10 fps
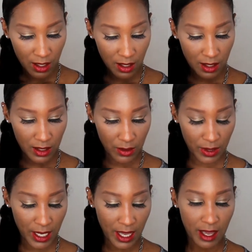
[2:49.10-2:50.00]
And then
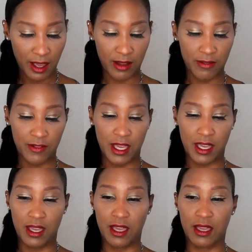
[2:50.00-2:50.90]
we have
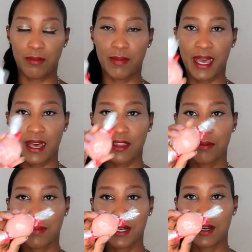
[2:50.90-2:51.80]
a
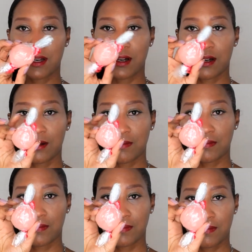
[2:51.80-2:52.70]
bath bomb.